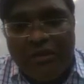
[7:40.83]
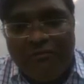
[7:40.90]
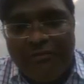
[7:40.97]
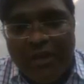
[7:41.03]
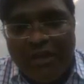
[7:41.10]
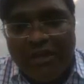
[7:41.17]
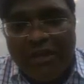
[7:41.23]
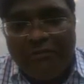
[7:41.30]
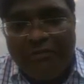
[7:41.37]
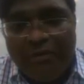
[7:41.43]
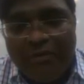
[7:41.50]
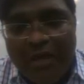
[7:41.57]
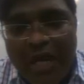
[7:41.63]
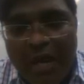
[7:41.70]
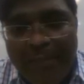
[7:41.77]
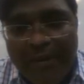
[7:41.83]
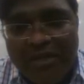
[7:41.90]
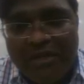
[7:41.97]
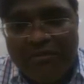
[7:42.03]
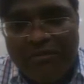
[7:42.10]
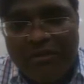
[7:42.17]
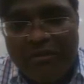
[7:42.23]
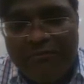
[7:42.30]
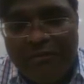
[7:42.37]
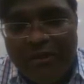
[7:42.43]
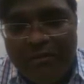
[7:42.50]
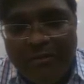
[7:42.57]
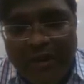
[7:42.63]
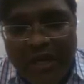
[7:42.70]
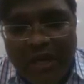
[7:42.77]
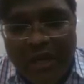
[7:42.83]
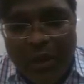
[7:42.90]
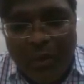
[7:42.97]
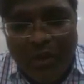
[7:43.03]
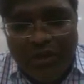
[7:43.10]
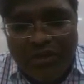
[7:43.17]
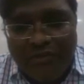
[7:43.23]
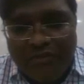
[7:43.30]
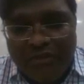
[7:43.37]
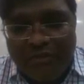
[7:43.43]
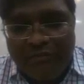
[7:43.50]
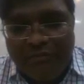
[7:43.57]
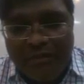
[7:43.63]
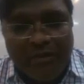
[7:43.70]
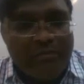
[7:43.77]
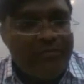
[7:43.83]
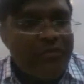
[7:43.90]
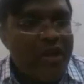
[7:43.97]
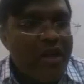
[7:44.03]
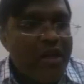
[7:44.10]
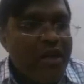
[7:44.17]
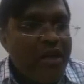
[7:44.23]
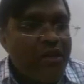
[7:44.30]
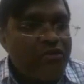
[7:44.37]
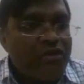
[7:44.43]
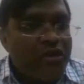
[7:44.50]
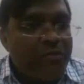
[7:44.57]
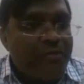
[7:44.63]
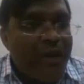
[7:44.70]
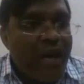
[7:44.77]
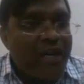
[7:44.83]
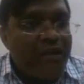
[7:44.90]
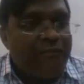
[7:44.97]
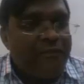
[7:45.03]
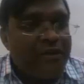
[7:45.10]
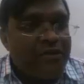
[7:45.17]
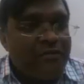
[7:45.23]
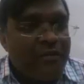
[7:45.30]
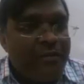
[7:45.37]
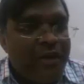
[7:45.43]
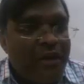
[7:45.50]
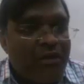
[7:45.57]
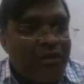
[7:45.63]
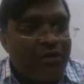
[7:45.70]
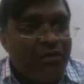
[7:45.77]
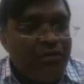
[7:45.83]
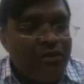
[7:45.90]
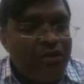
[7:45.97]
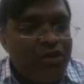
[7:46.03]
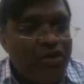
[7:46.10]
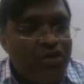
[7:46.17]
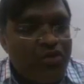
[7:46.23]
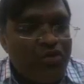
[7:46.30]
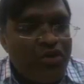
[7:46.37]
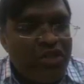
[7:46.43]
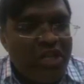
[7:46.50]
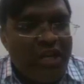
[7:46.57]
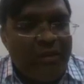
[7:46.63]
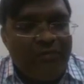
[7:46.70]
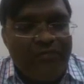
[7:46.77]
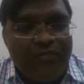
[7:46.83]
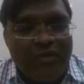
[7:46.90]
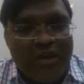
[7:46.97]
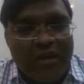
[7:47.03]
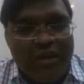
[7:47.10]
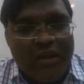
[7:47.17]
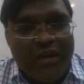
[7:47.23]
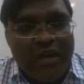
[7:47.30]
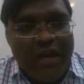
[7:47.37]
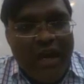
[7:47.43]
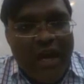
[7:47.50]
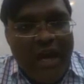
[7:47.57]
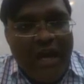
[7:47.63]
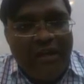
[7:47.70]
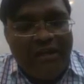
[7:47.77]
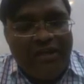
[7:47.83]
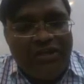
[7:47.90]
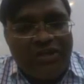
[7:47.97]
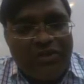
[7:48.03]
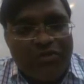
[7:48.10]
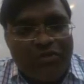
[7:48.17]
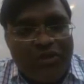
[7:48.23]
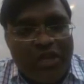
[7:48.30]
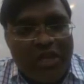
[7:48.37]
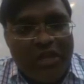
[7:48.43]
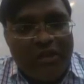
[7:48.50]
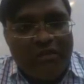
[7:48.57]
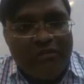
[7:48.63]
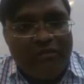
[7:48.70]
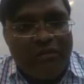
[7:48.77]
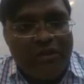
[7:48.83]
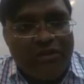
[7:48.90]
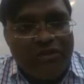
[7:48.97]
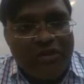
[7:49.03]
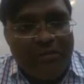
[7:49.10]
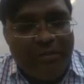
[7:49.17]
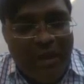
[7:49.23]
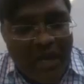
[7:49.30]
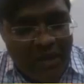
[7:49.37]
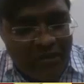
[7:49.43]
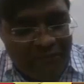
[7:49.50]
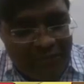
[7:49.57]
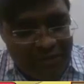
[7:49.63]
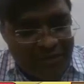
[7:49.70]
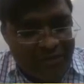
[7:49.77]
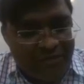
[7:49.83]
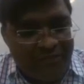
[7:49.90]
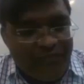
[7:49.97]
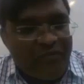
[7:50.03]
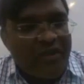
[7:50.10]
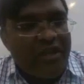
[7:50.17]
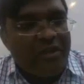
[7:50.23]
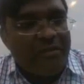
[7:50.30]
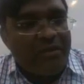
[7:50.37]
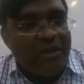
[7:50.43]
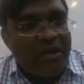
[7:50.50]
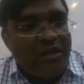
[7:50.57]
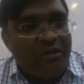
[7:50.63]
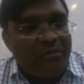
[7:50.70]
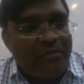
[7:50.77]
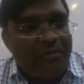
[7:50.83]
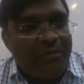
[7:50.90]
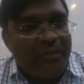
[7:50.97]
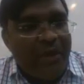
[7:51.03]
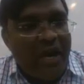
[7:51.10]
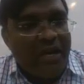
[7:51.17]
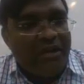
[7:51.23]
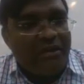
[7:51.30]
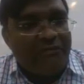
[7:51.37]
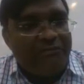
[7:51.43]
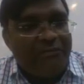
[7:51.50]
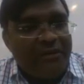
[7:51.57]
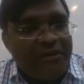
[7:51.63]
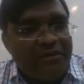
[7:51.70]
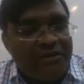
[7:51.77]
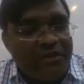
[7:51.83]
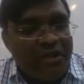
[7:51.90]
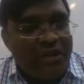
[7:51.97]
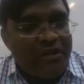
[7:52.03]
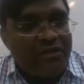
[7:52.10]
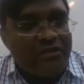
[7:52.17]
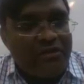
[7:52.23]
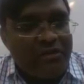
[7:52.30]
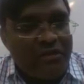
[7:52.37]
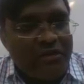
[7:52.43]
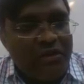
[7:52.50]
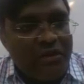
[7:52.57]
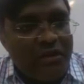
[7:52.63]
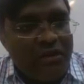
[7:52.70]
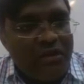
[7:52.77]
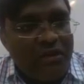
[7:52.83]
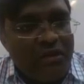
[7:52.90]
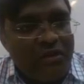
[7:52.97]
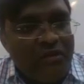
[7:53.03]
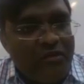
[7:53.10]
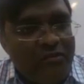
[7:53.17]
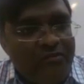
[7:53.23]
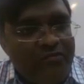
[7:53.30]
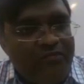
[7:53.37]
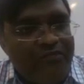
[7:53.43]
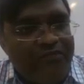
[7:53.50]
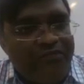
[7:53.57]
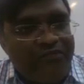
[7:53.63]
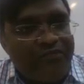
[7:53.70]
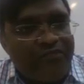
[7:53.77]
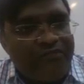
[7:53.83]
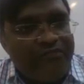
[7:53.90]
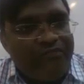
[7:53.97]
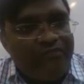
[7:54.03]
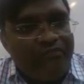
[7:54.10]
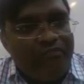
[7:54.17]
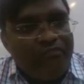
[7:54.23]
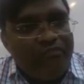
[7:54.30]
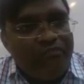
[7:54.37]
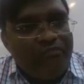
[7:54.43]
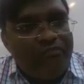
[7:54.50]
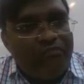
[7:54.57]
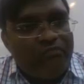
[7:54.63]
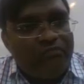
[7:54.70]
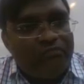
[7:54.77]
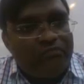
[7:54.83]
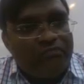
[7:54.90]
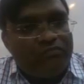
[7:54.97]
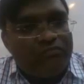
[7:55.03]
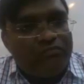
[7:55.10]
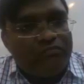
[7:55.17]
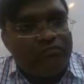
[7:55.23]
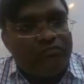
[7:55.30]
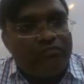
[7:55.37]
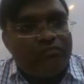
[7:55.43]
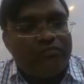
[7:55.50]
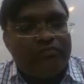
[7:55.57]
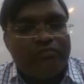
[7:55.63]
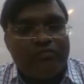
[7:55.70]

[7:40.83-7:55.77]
the interference between the rays which are reflected from the upper surface of the film and lower surface of the film, so the part difference will be equal to 2t, and this 2t, this is the part difference. Let me write the part difference is